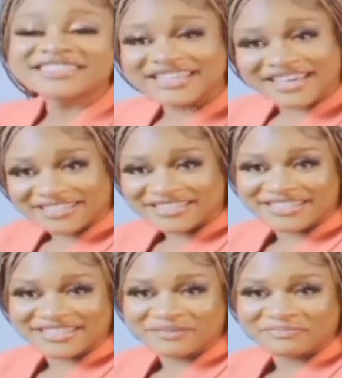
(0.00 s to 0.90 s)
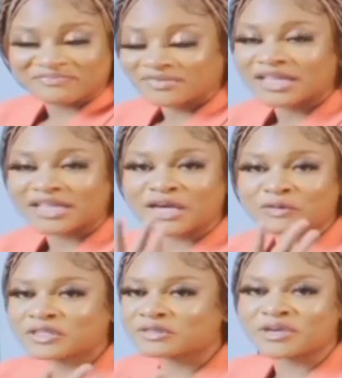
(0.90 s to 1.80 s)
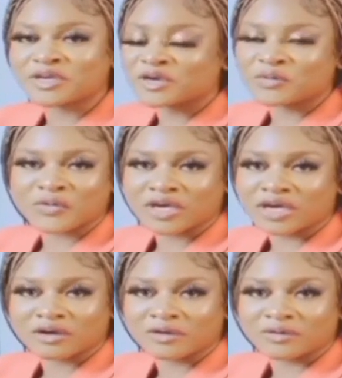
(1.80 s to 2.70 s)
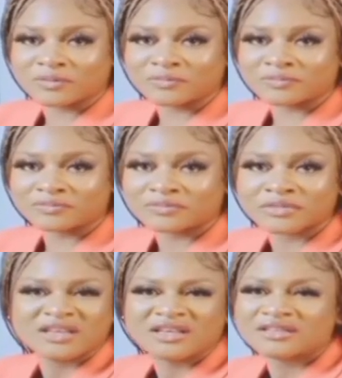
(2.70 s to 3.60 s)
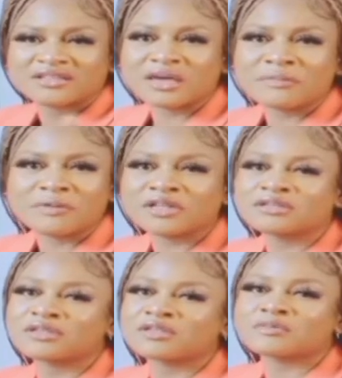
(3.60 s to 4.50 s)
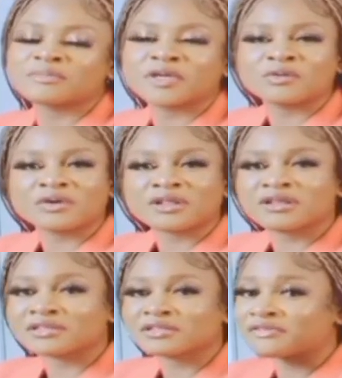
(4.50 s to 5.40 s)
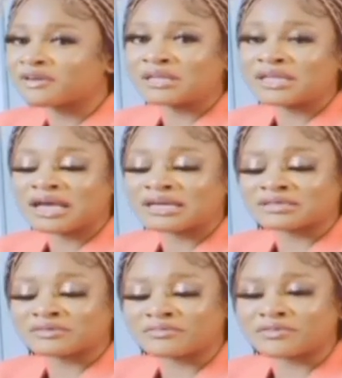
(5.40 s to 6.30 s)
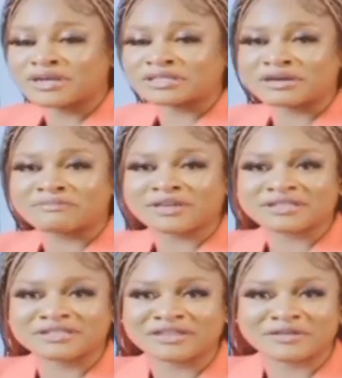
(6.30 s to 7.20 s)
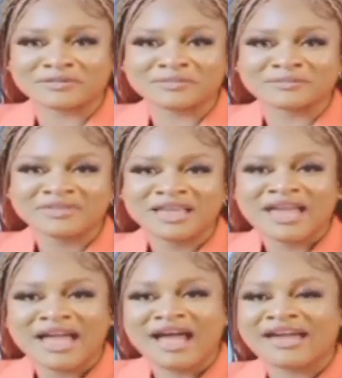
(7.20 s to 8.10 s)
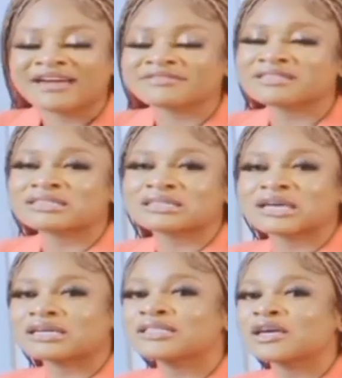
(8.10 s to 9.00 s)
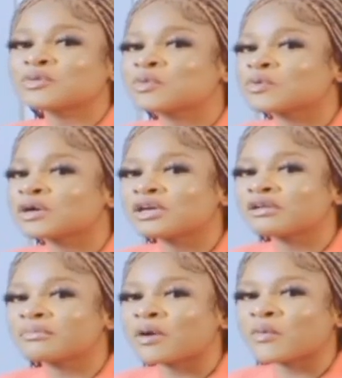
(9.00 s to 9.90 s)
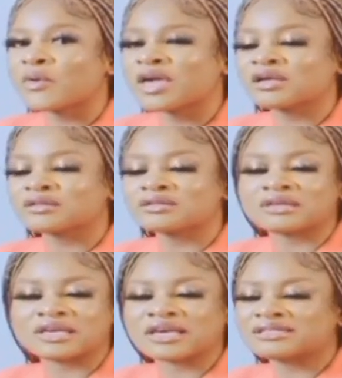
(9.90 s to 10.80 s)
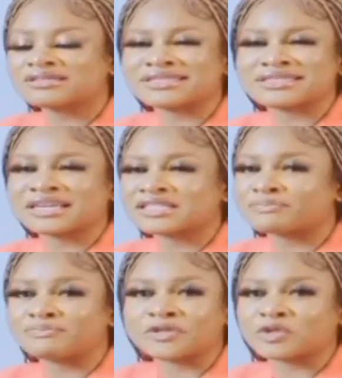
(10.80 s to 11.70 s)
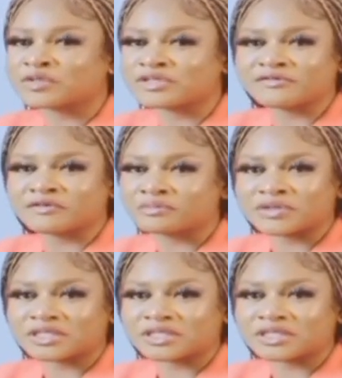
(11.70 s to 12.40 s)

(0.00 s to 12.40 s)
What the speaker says: Yes, that was me a week ago. Stepping into the Speedy with Loss family as the brand ambassador, I have started working my way into getting that beautiful